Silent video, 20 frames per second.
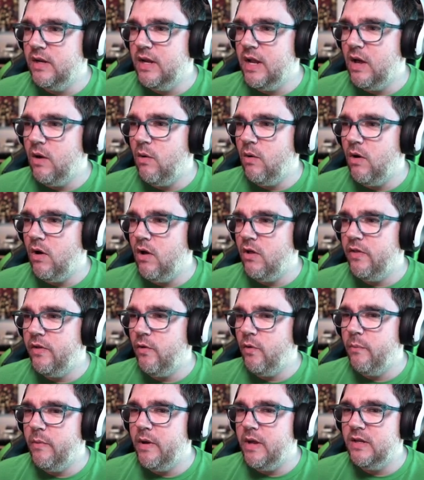Now all that
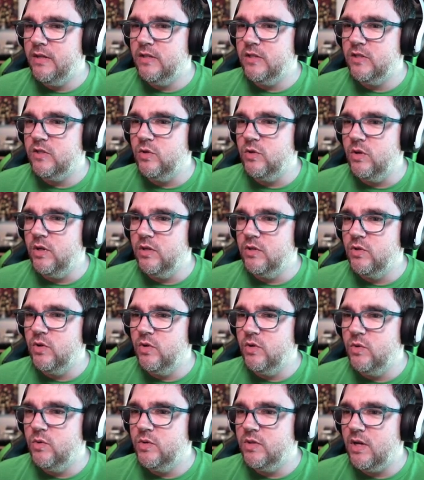remains is to
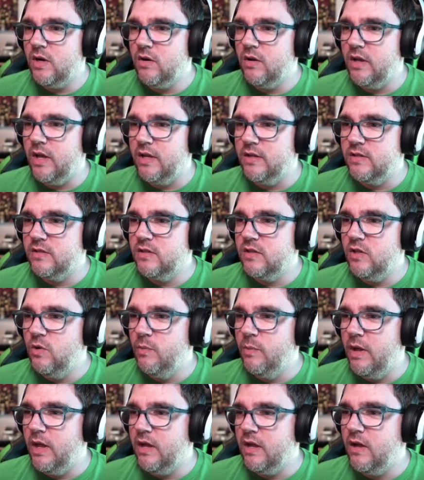introduce our guest. You
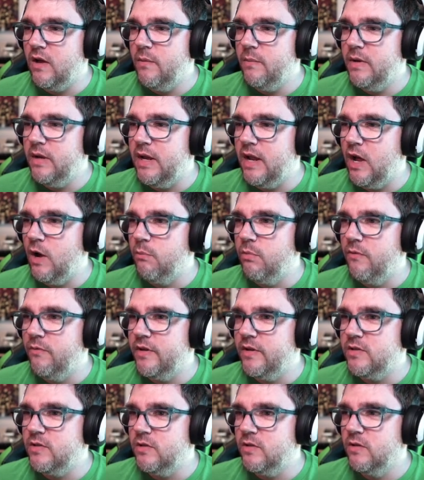may come in now,
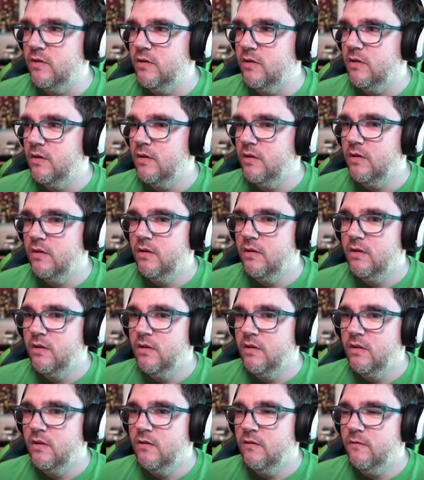Professor.
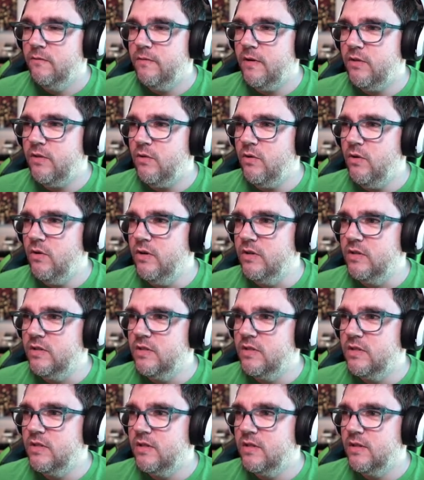Father
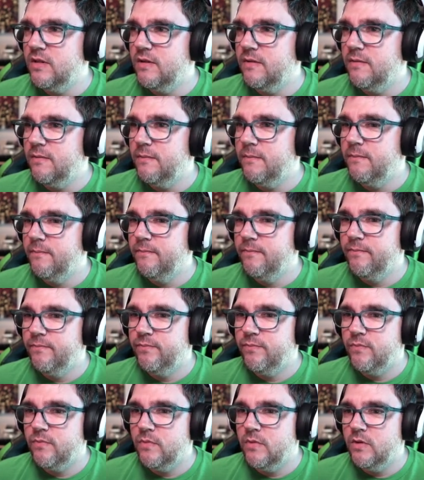Ernest!
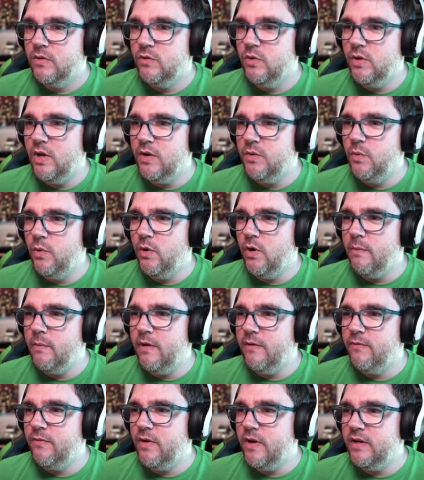Do not worry,
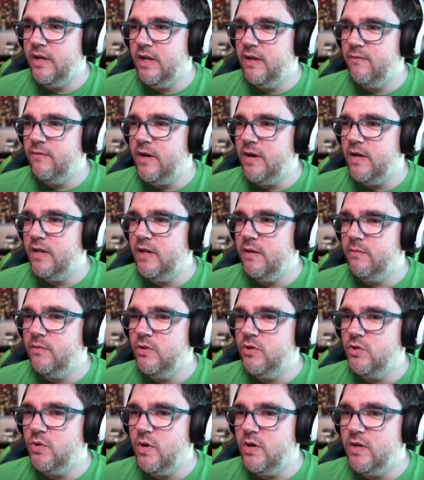my friend. I invited him to
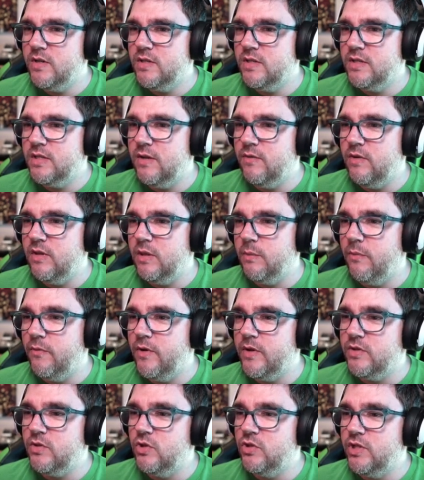join us this evening. The
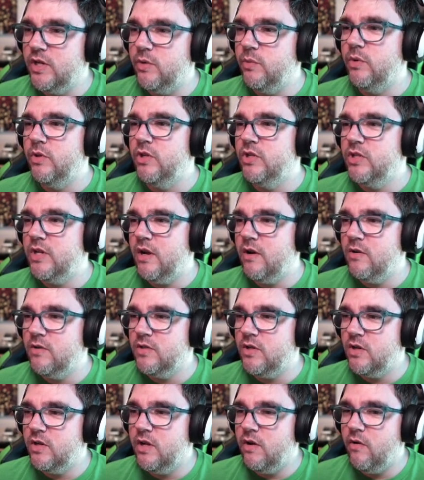professor genuinely shares
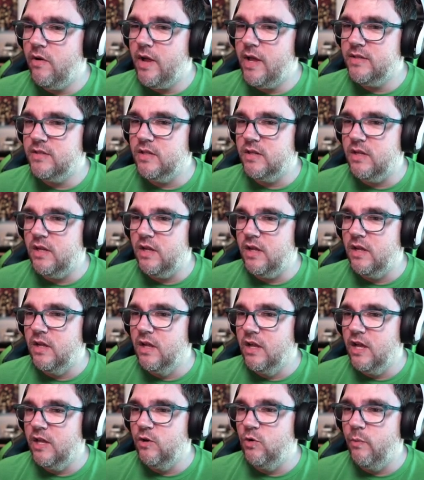our curiosity,
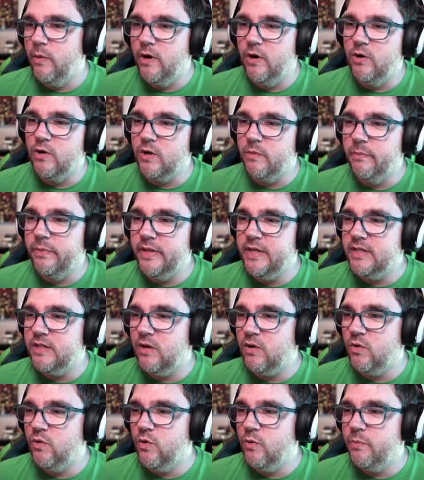and who better to complete
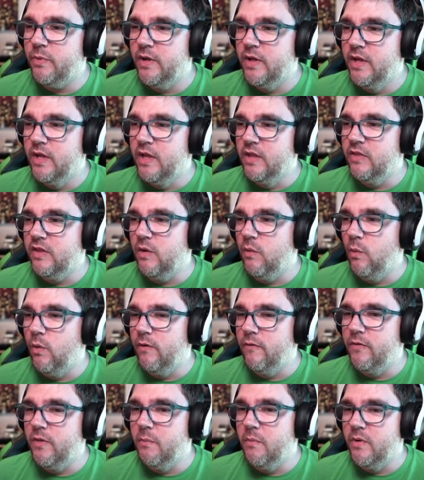our group than one
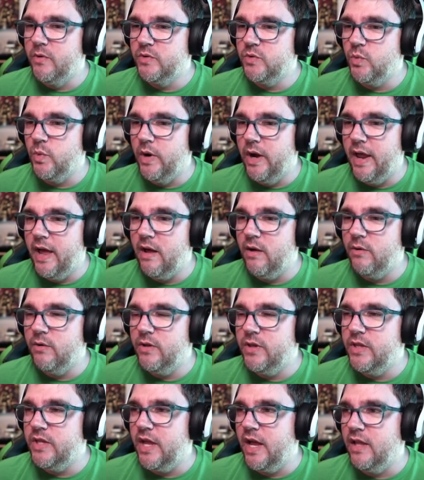of the most
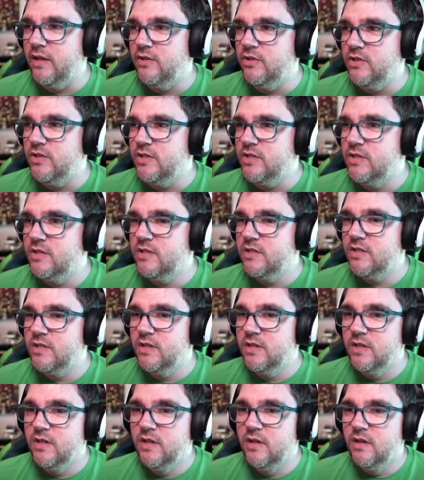renowned theologists?
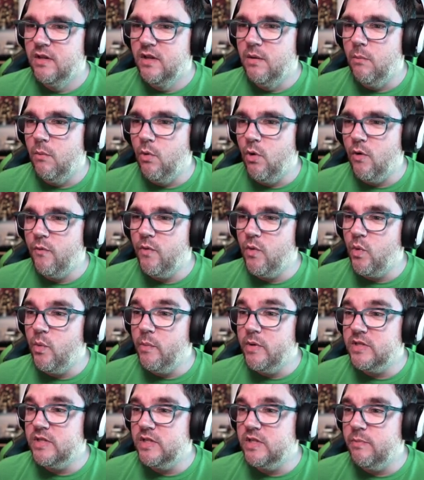Moreover, we
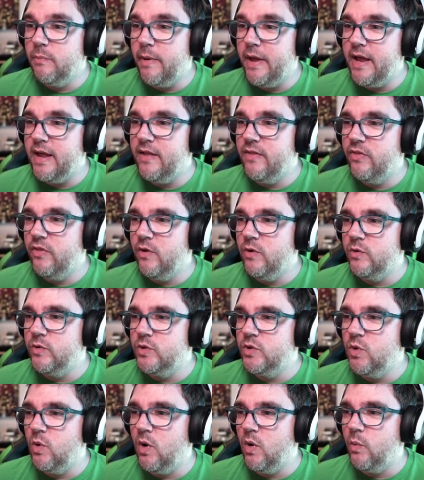mustn't ban
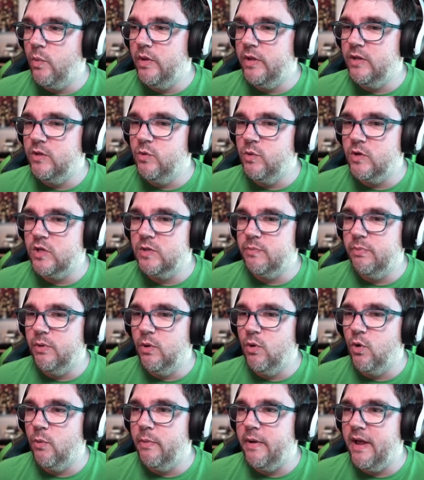those who are willing to
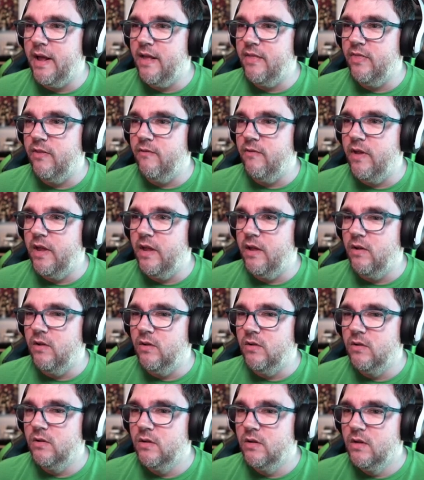explore beyond the veil.